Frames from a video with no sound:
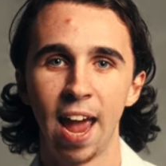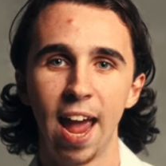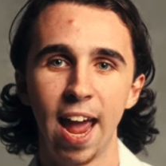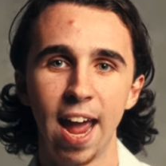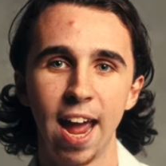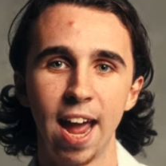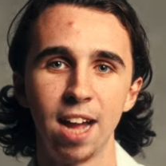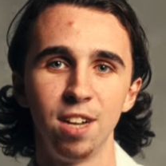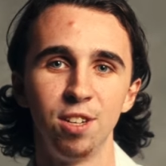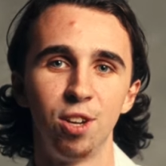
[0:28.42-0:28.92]

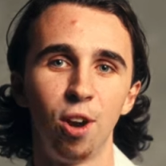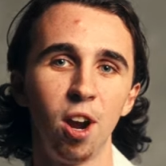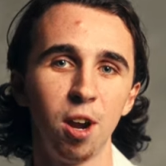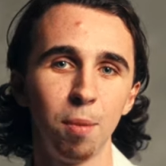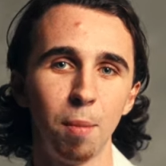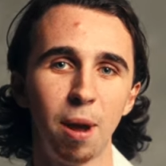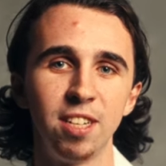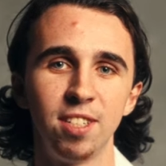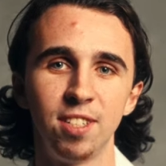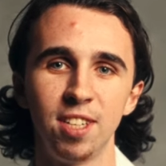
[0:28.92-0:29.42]
And during
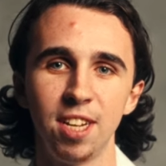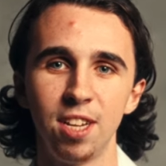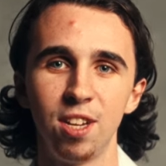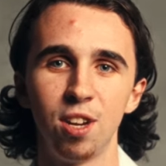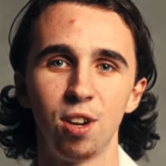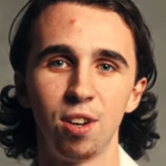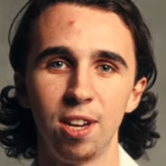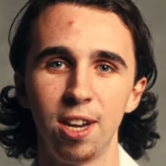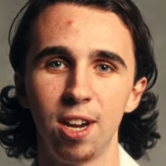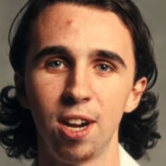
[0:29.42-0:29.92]
my
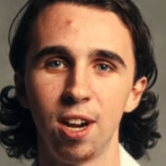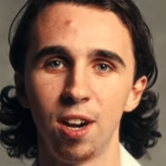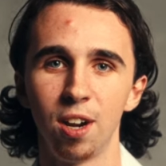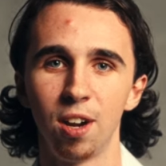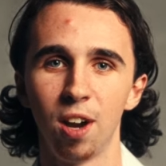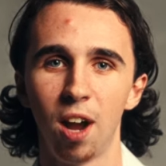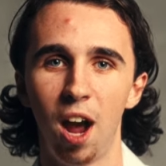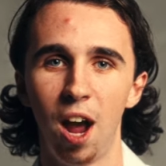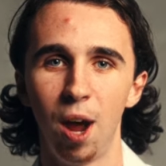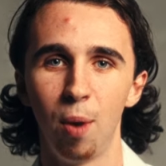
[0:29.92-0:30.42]
senior
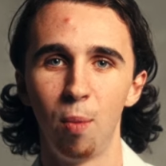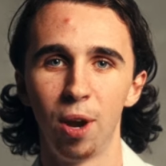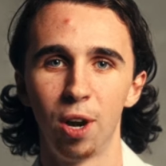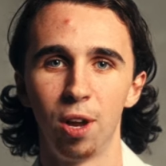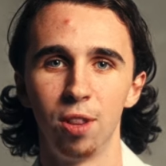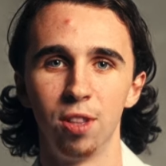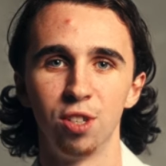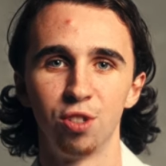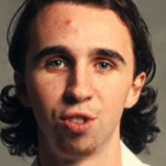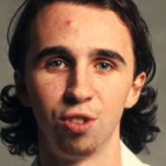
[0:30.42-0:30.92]
year, I went
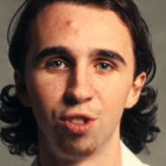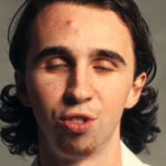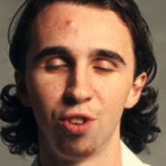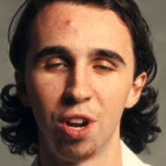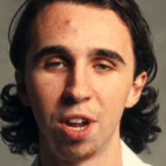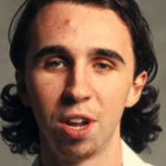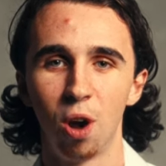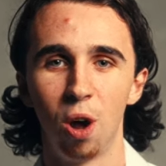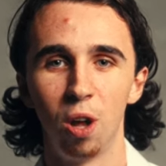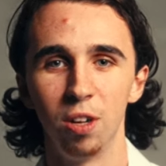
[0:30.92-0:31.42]
on this
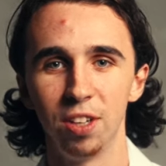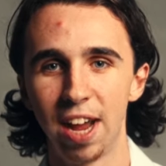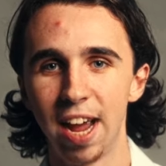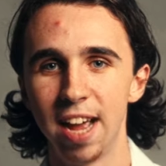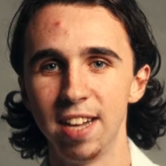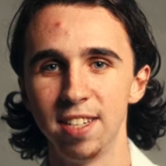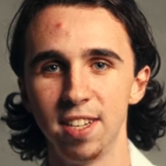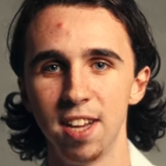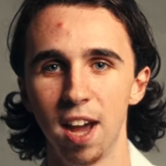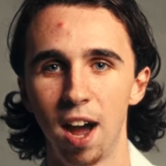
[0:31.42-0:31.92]
retreat called
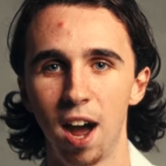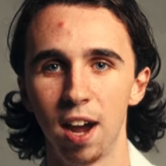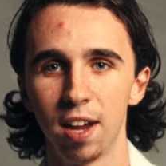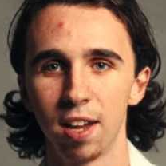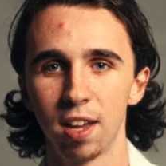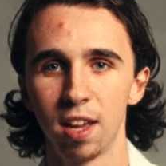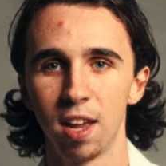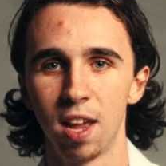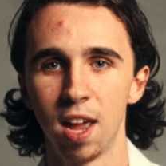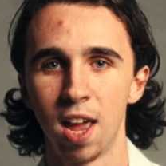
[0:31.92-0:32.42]
Antioch.
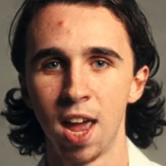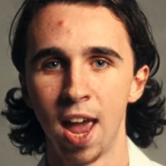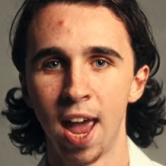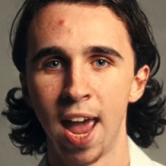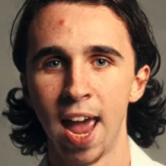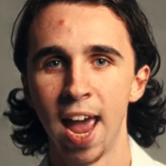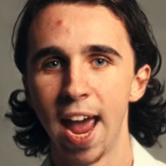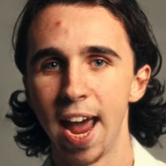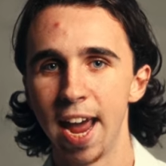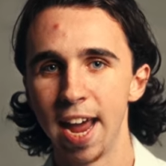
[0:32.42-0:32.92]

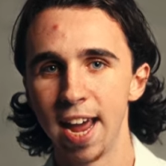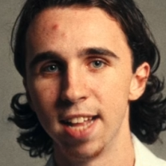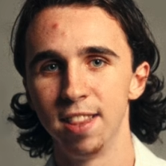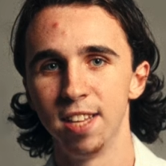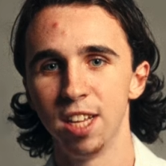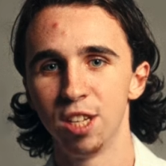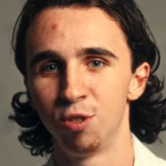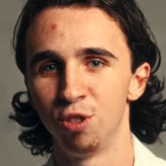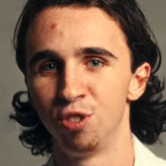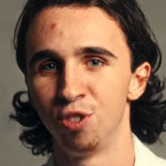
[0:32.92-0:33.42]
And
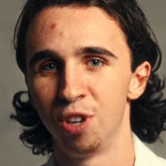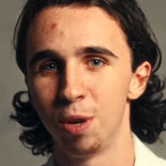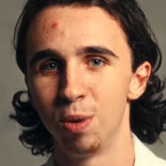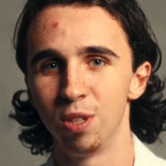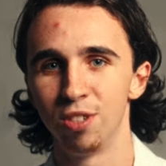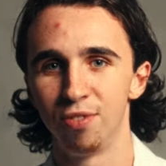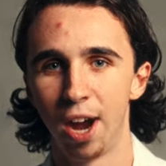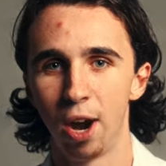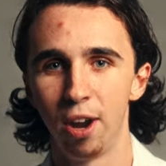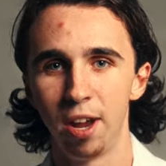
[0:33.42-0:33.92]
this retreat
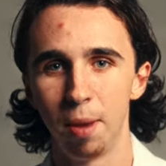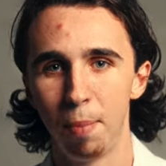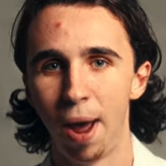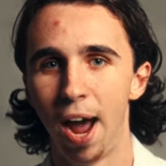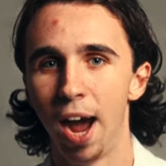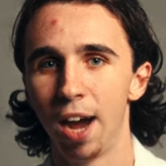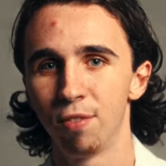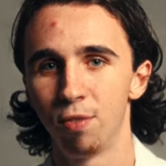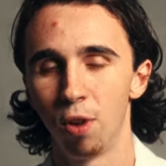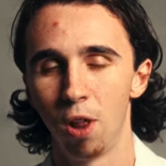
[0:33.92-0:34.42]
was very
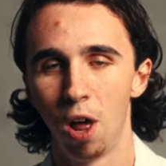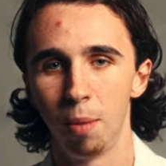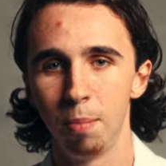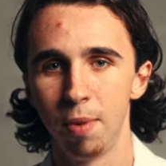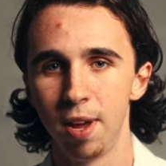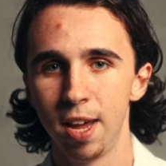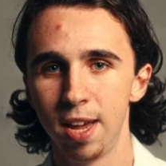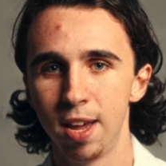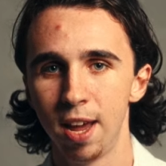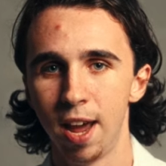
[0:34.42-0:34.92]
impactful on
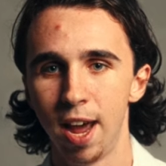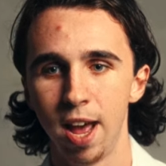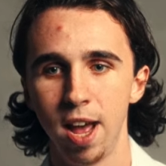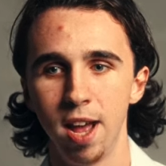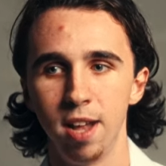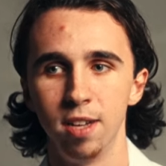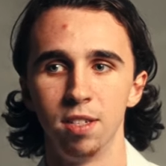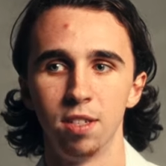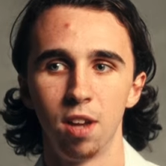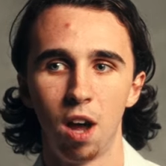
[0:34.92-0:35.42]
me
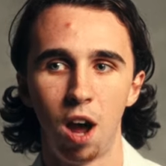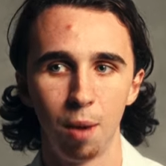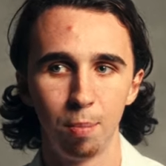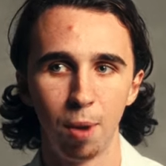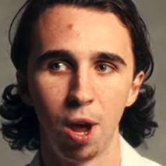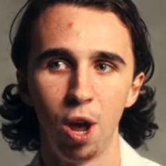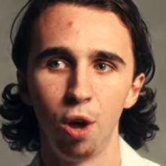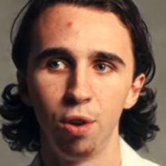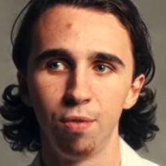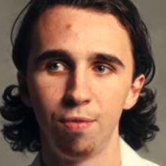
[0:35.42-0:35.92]
and on
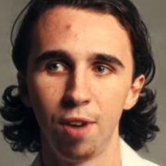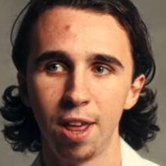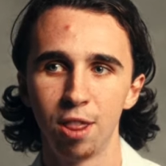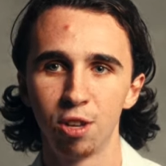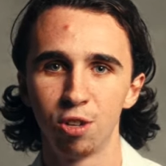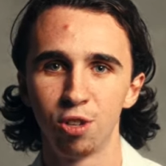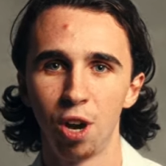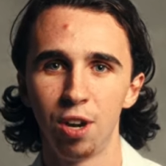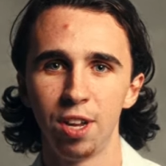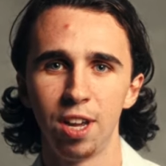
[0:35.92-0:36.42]
my own
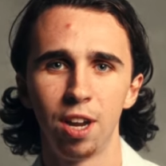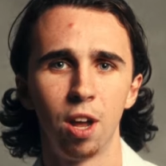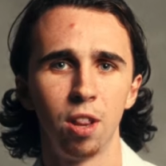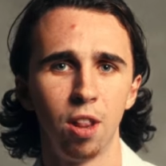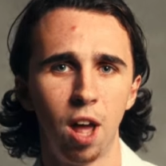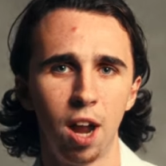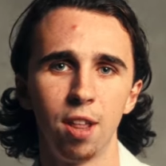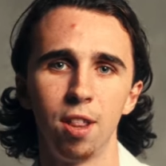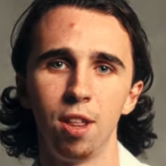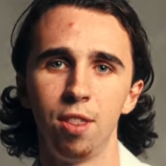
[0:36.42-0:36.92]
faith journey and a
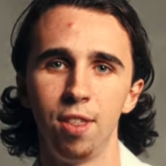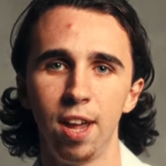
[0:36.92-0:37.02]
lot of the